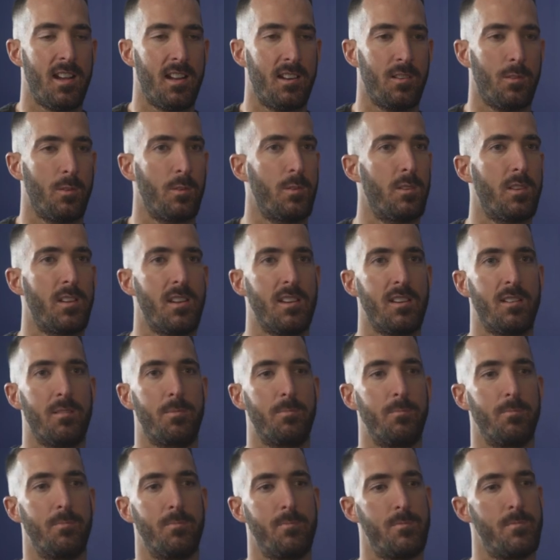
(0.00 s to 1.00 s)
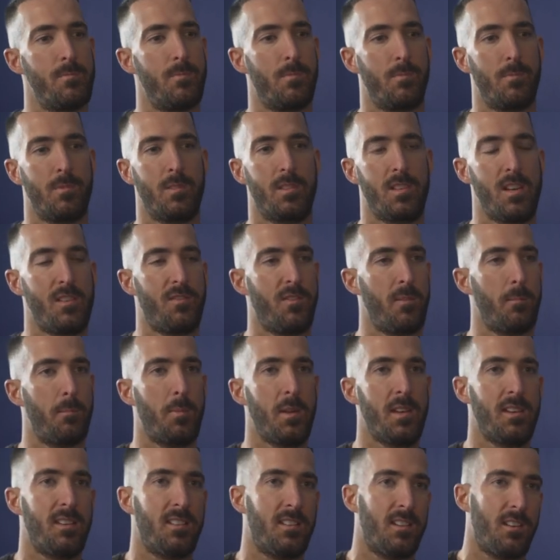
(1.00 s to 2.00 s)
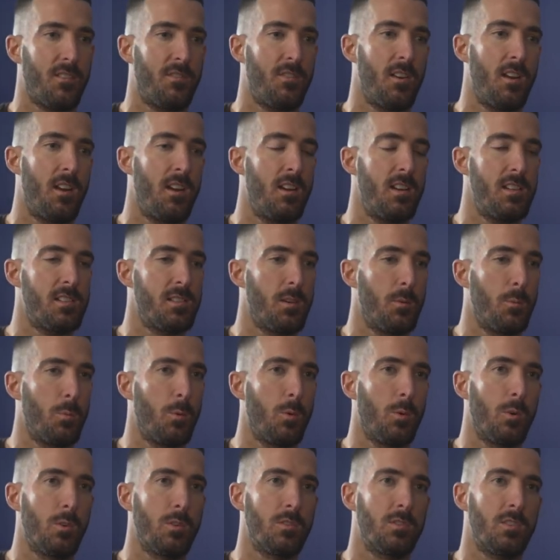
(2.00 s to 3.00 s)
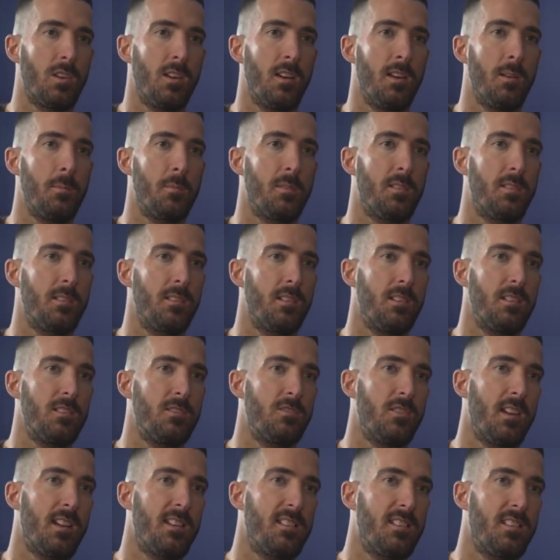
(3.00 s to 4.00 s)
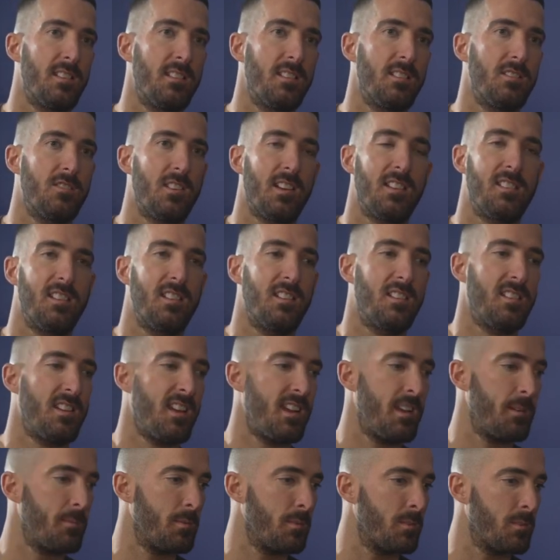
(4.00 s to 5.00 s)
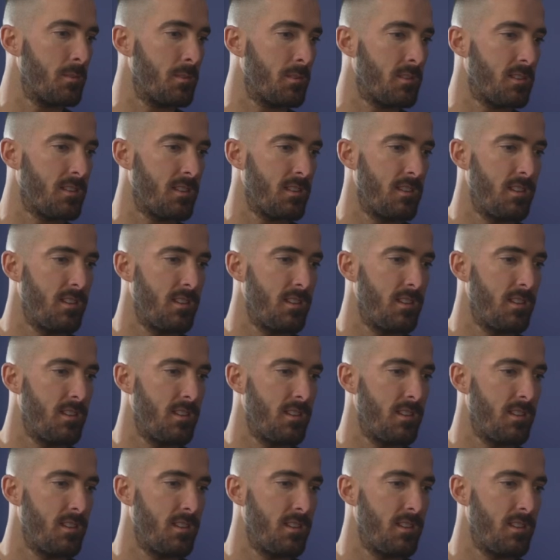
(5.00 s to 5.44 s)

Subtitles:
had all these different pieces of furniture, wardrobes, dressing tables,